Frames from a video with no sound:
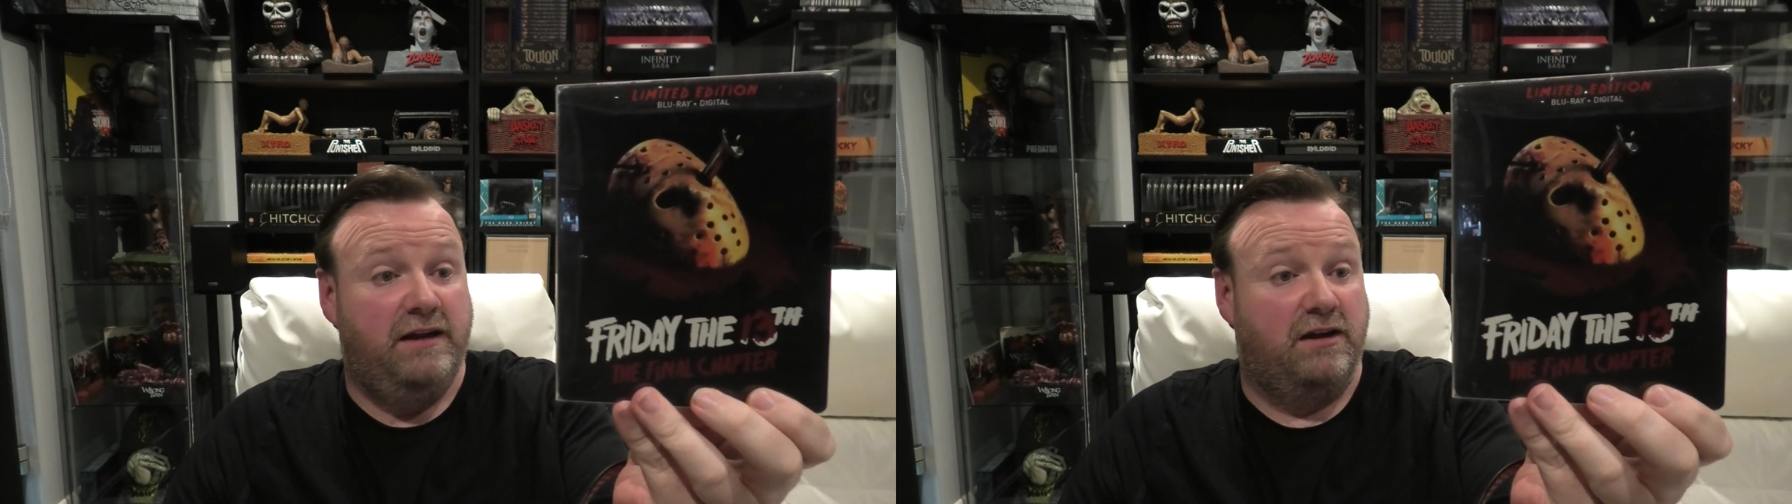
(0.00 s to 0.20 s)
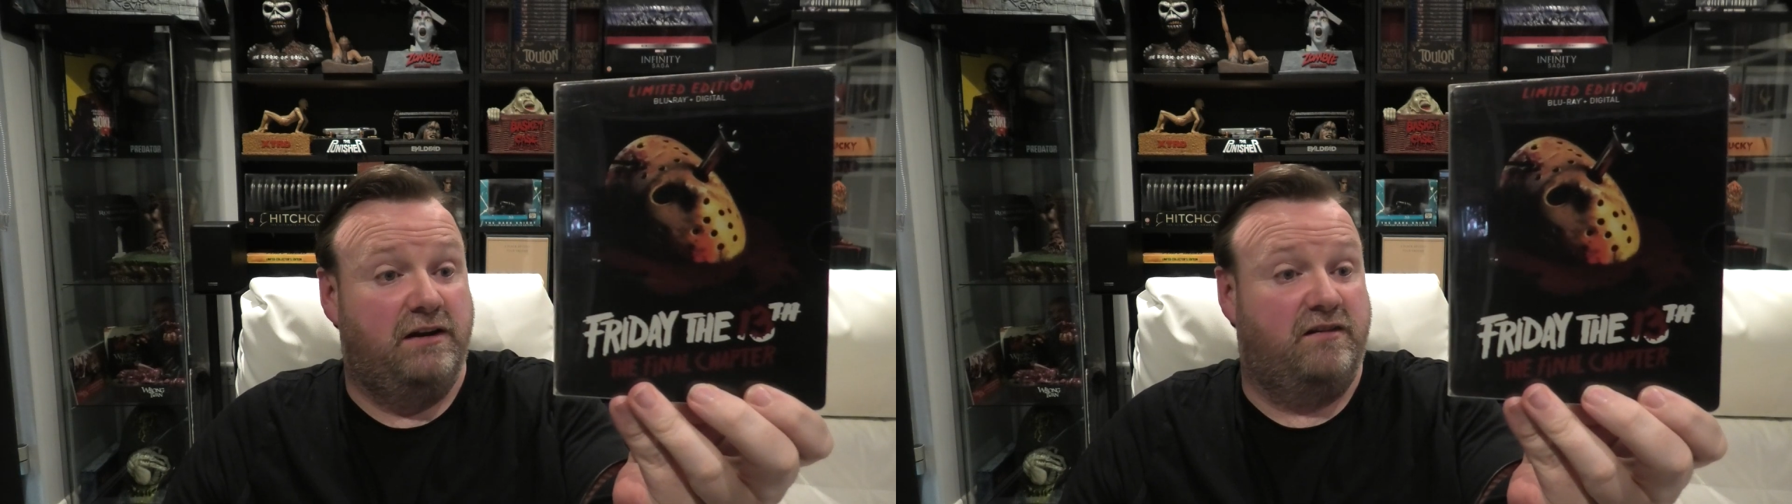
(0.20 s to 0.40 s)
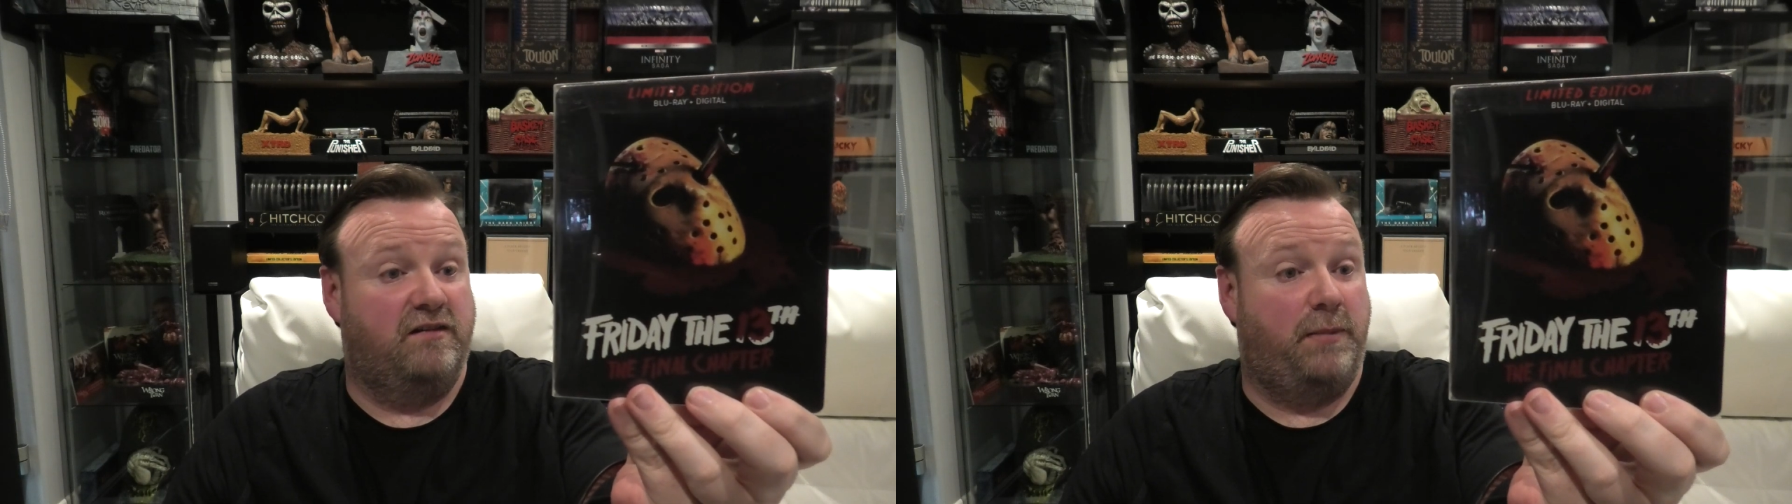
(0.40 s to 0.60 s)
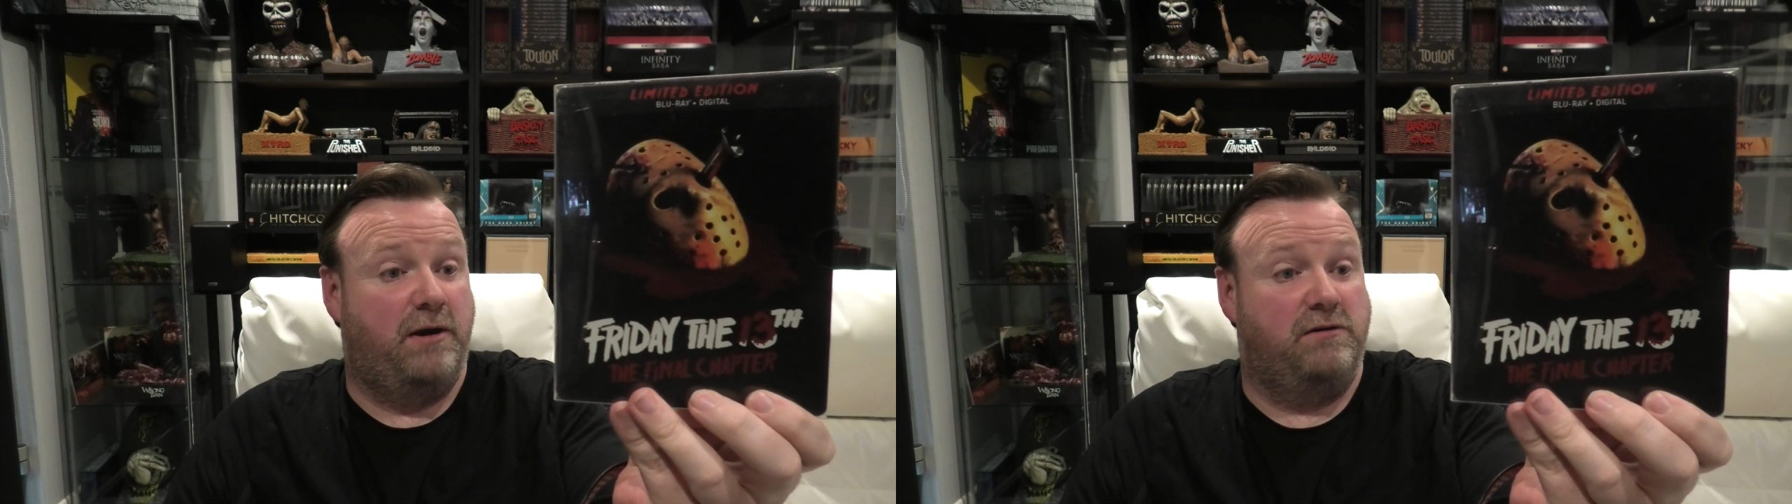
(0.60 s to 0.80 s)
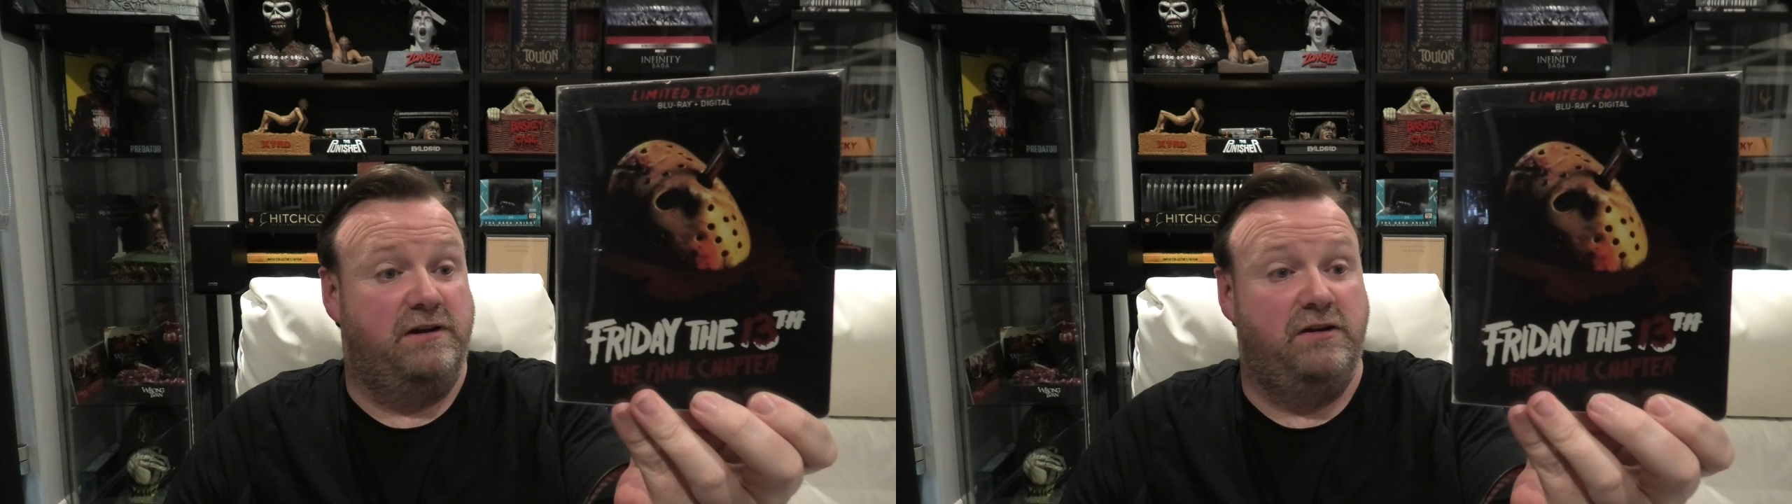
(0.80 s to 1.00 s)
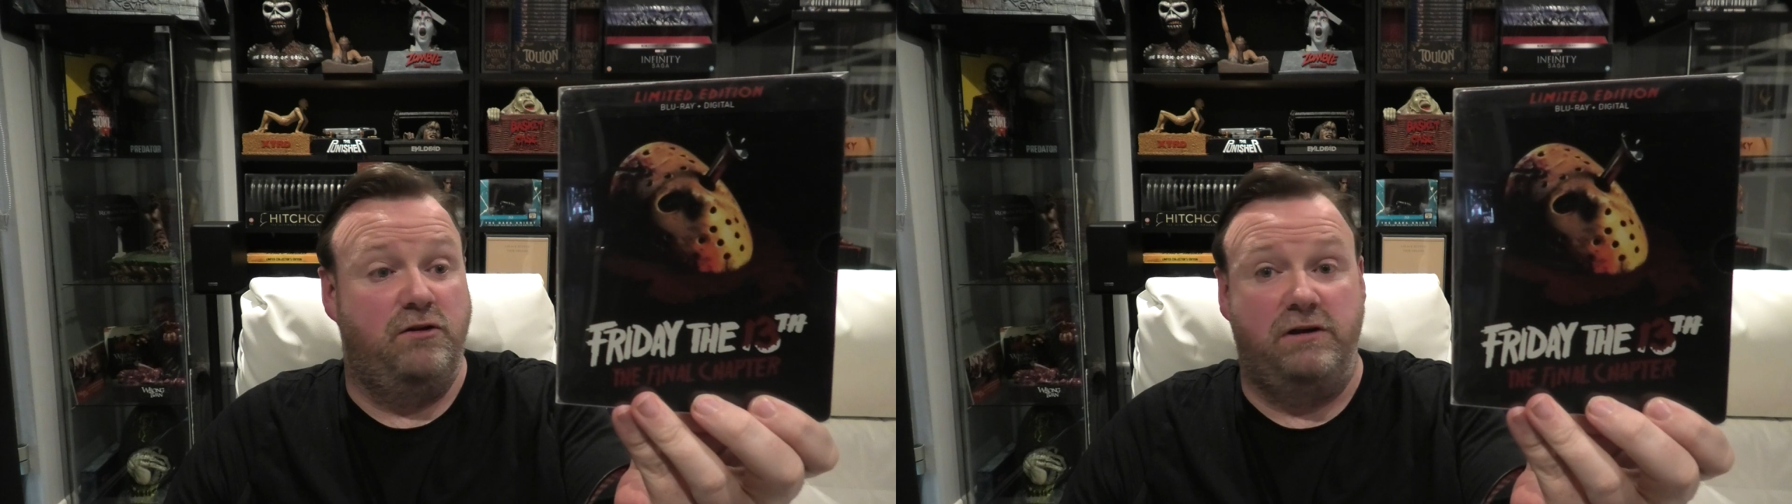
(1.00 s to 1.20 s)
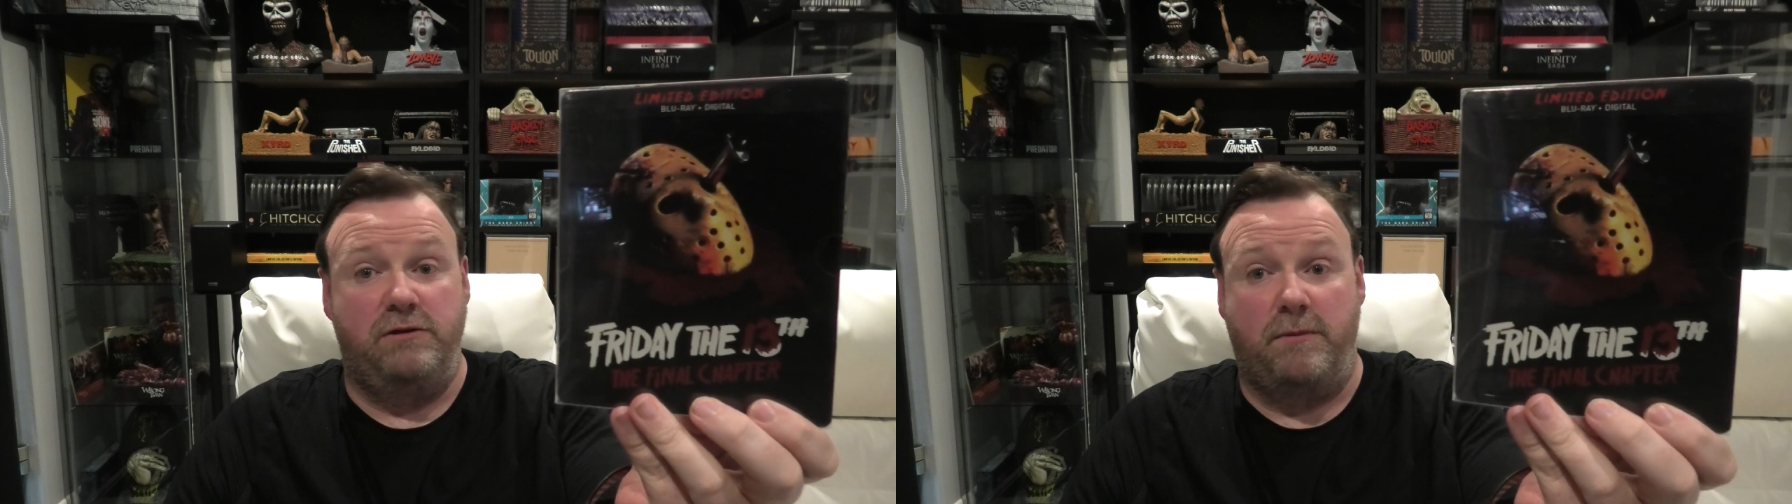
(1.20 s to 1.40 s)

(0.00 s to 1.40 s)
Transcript: Now this is apparently newly